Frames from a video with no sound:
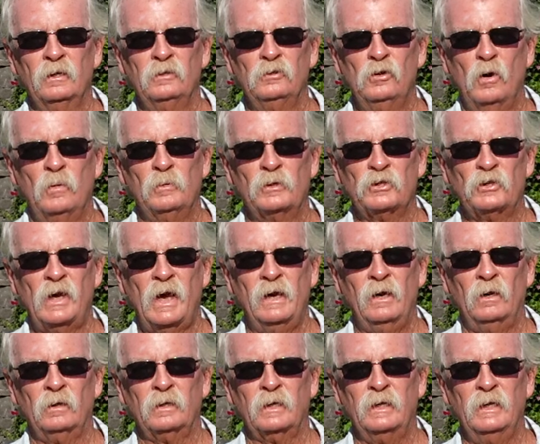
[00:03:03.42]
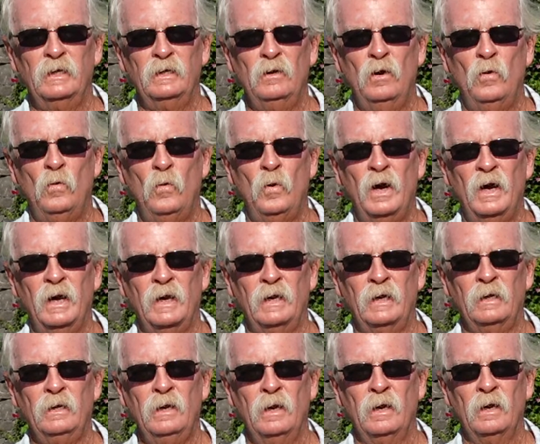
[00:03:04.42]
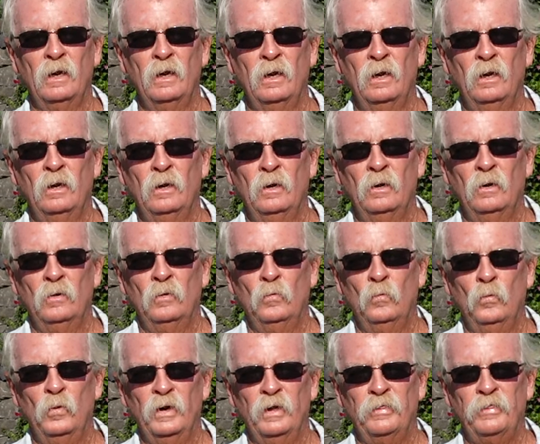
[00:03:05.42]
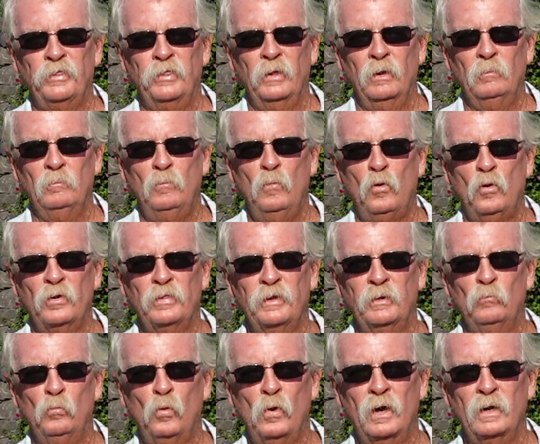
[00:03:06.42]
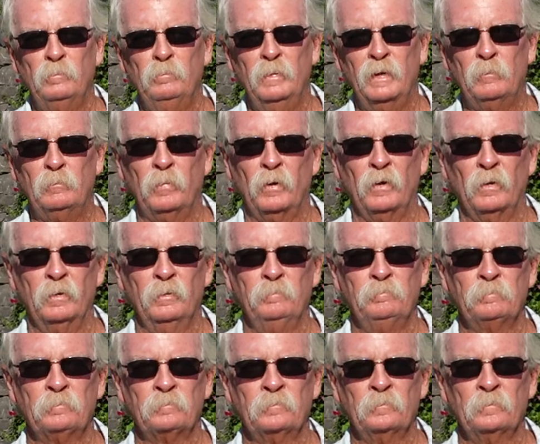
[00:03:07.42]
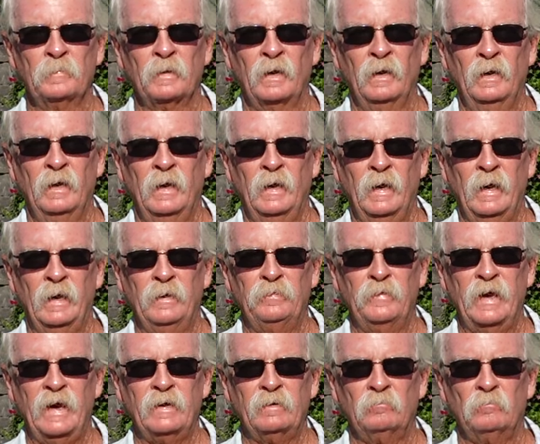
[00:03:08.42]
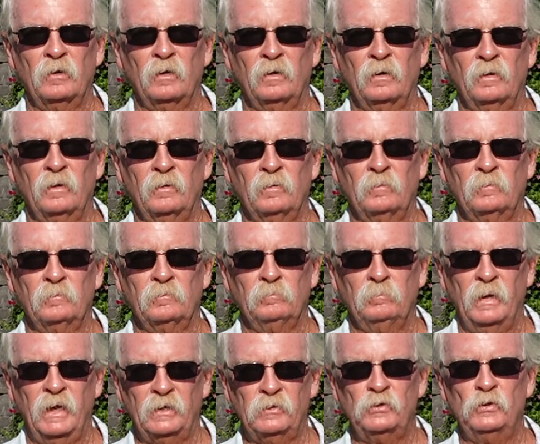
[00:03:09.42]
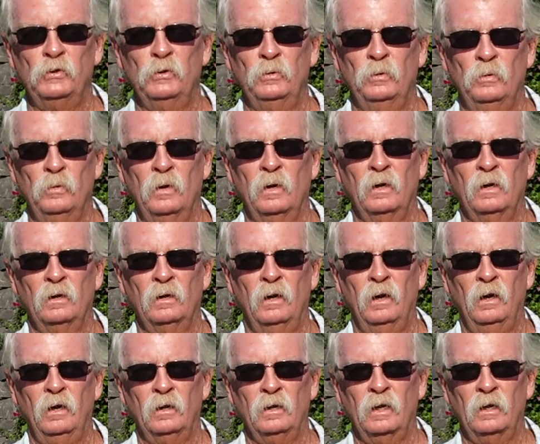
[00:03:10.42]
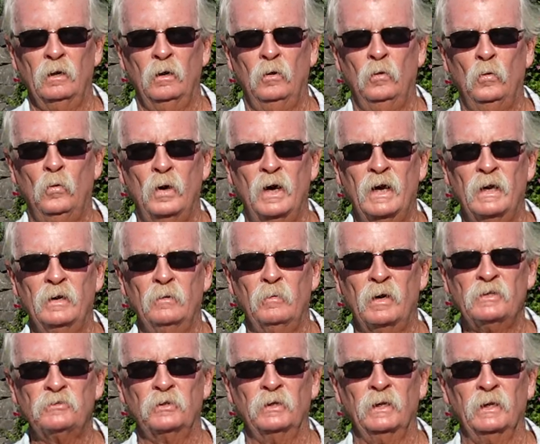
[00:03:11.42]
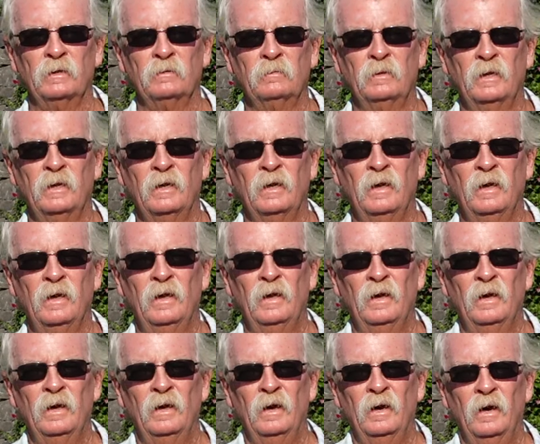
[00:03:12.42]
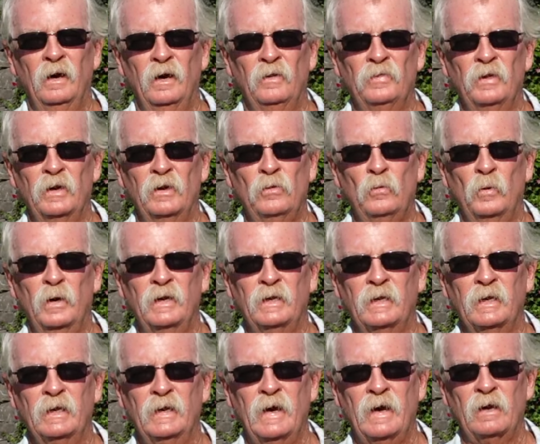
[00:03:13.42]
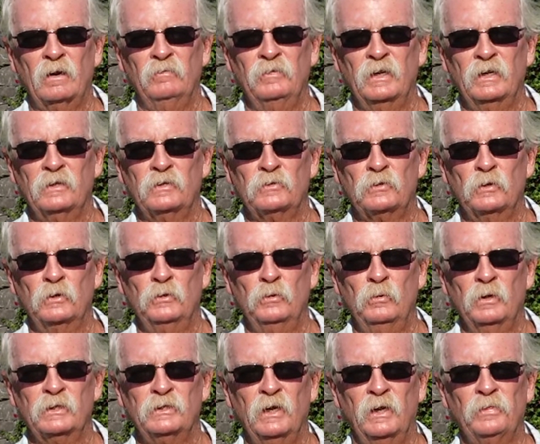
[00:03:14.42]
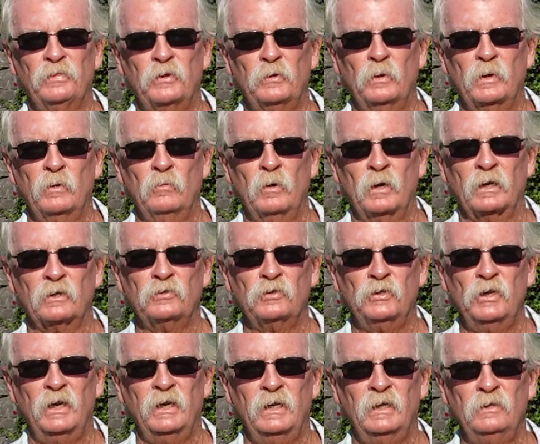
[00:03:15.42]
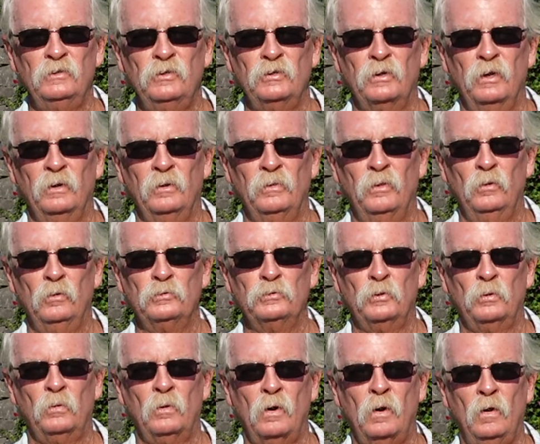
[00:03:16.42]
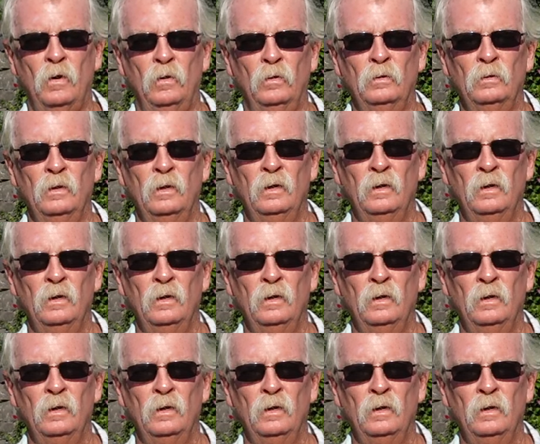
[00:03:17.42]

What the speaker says: domiciled in Hawaii with more than one member. And that makes you a Hawaii resident. The other way to get out of it is to do a 1031 exchange. Those are all